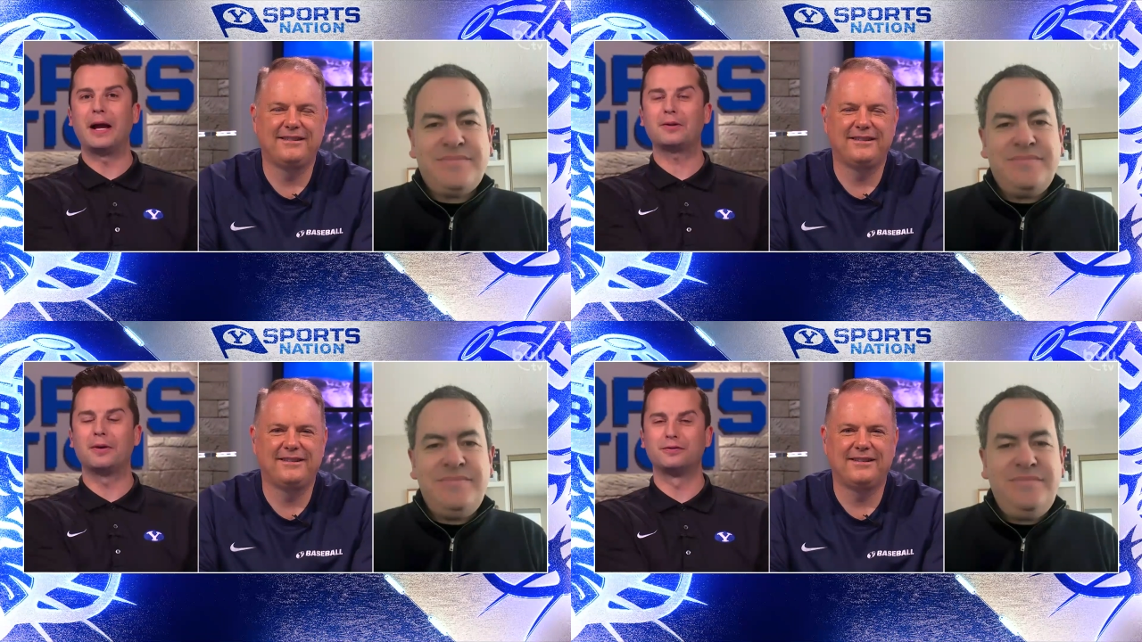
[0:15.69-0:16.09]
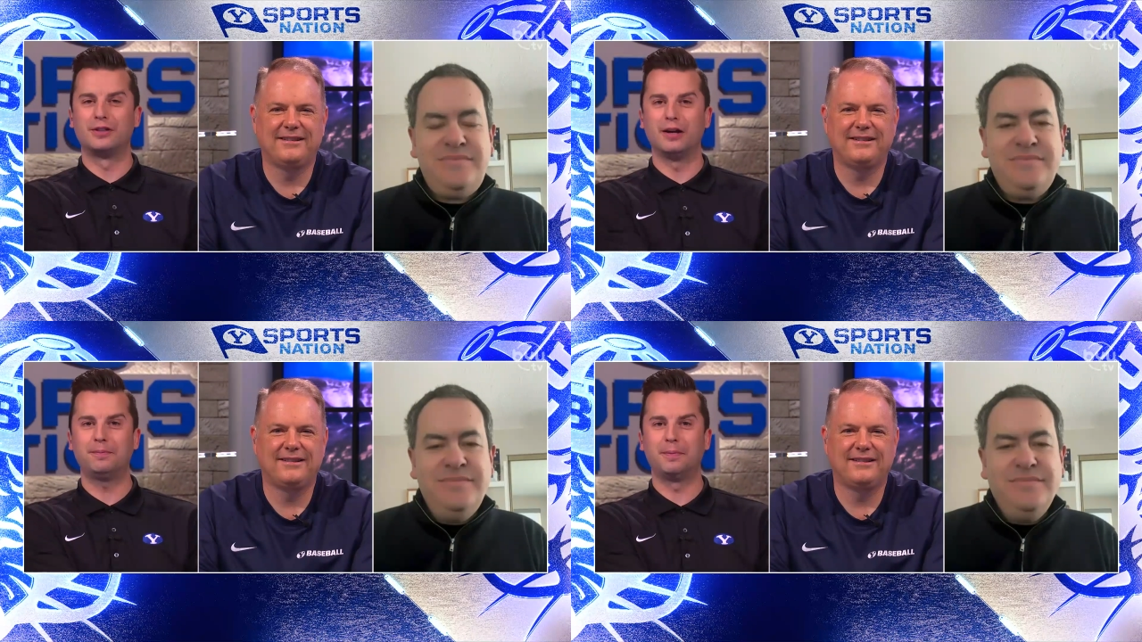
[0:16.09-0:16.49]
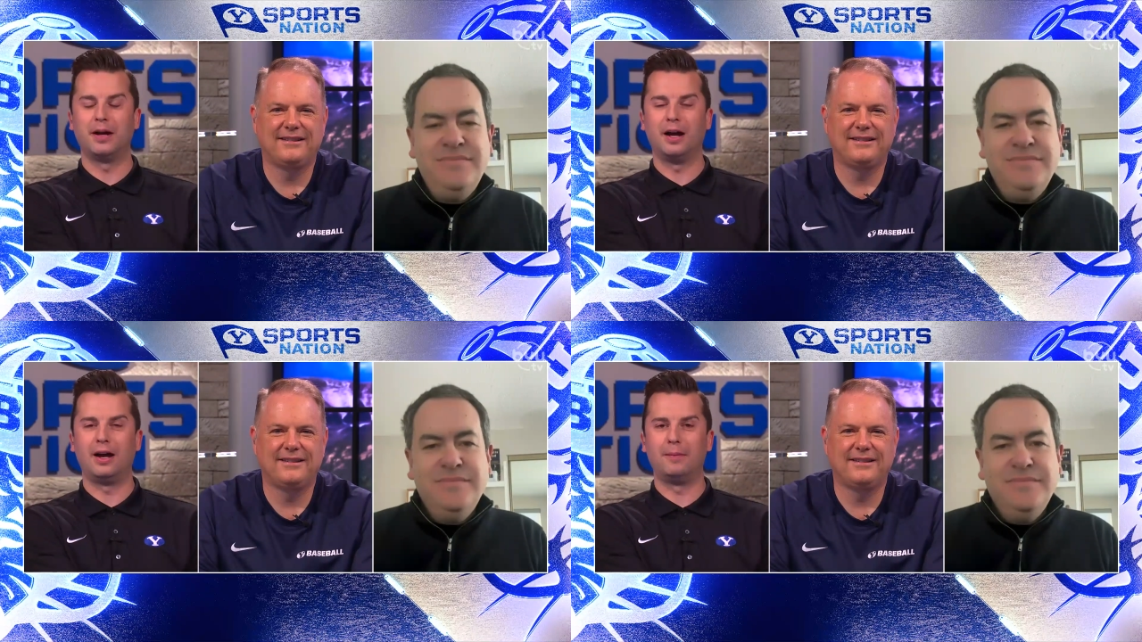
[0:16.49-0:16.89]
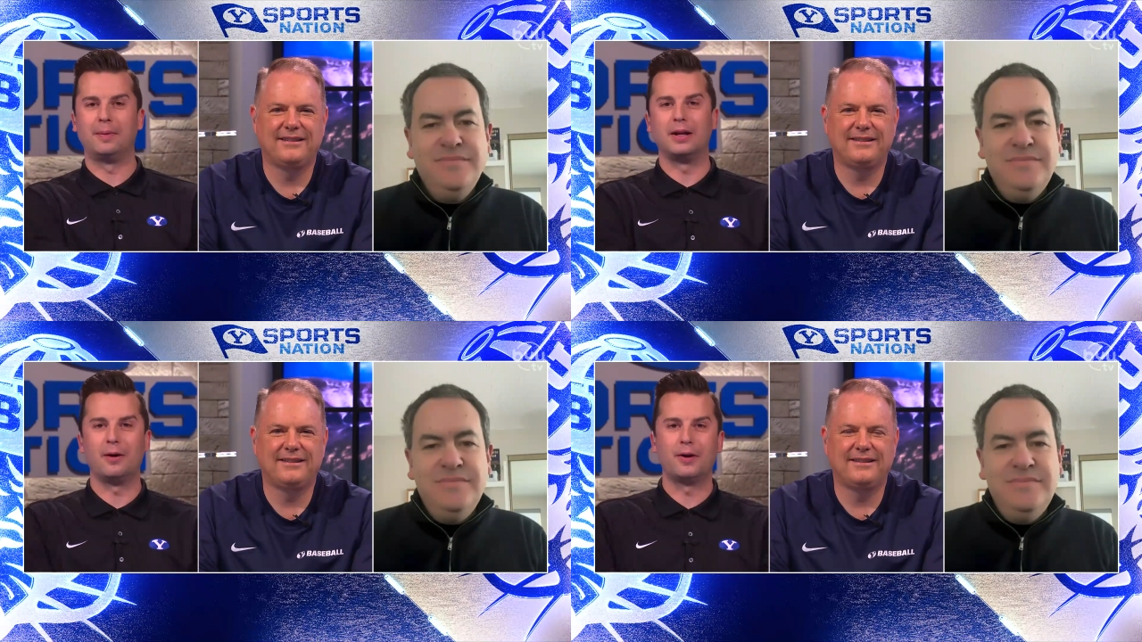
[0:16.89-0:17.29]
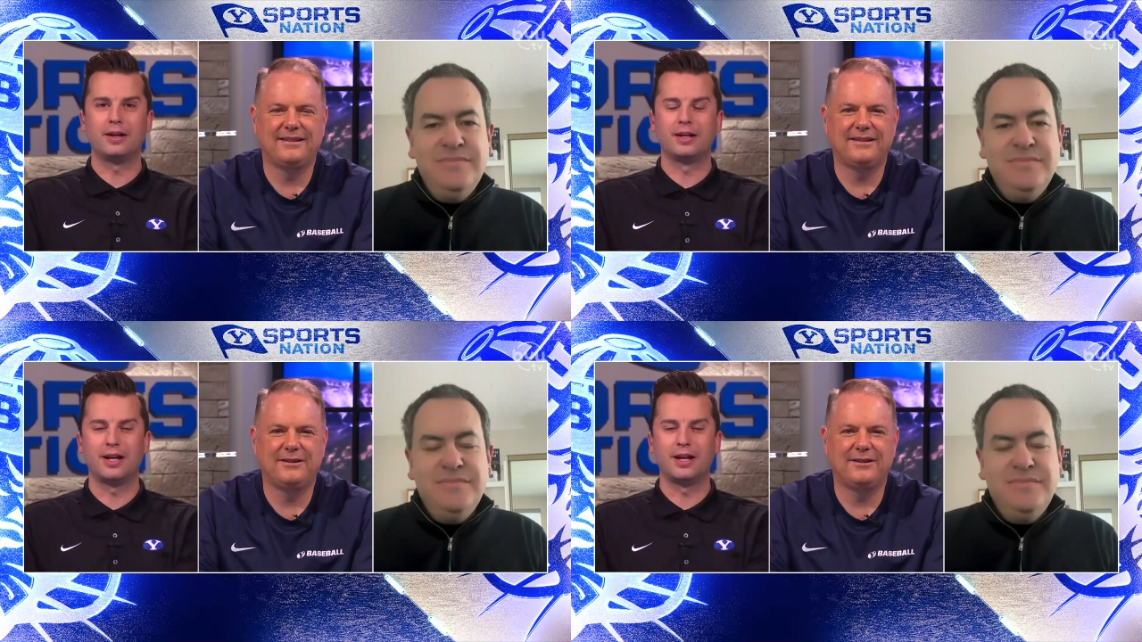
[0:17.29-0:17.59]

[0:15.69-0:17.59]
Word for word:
Speaker 1: Pac 12 stuff, uh, but I wanted